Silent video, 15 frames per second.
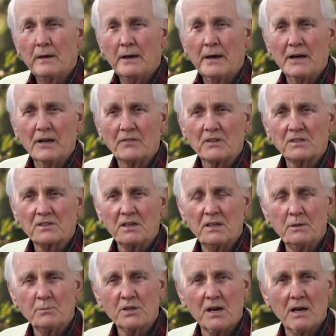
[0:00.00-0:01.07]
And at the
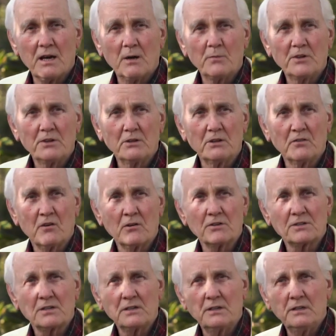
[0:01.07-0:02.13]
same time, the
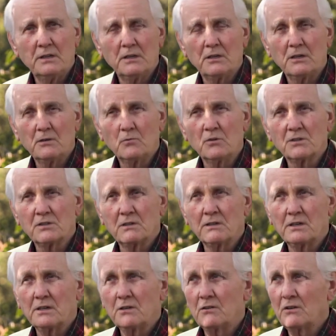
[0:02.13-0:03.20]
university was
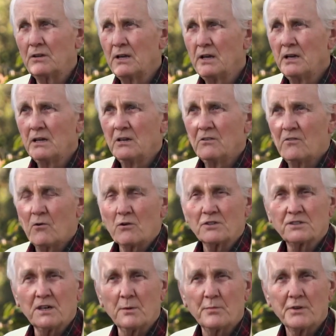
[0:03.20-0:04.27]
looking for
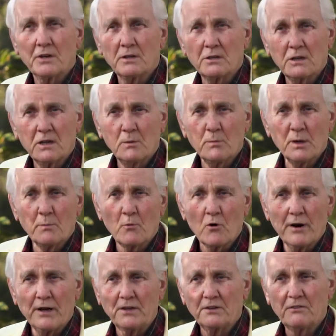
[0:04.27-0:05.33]
something to
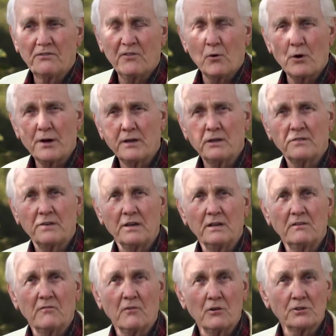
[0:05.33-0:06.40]
commemorate the 40th
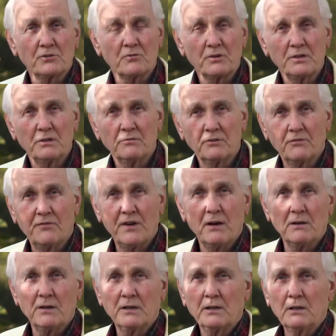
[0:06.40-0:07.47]
anniversary of the
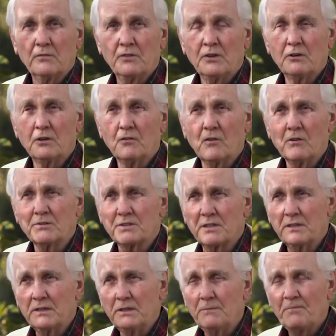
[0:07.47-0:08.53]
founding of the
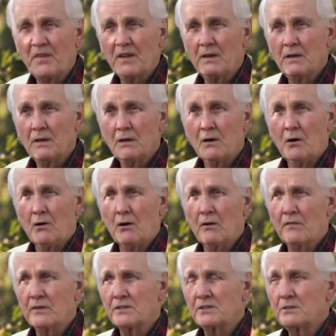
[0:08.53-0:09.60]
university. All of
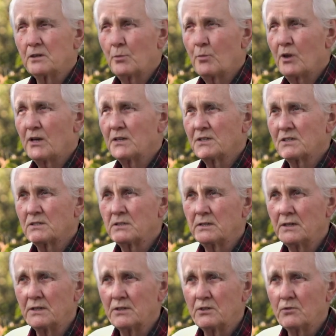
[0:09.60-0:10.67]
this took place
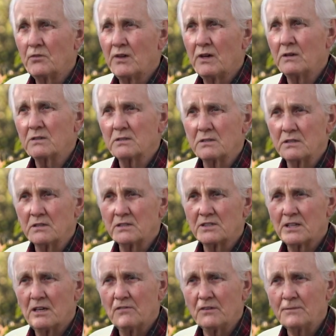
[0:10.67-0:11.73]
in
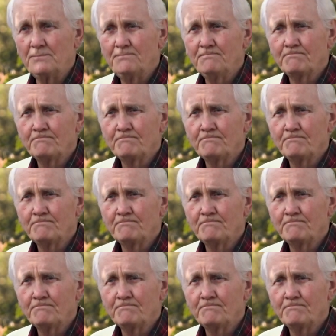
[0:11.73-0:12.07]
2007.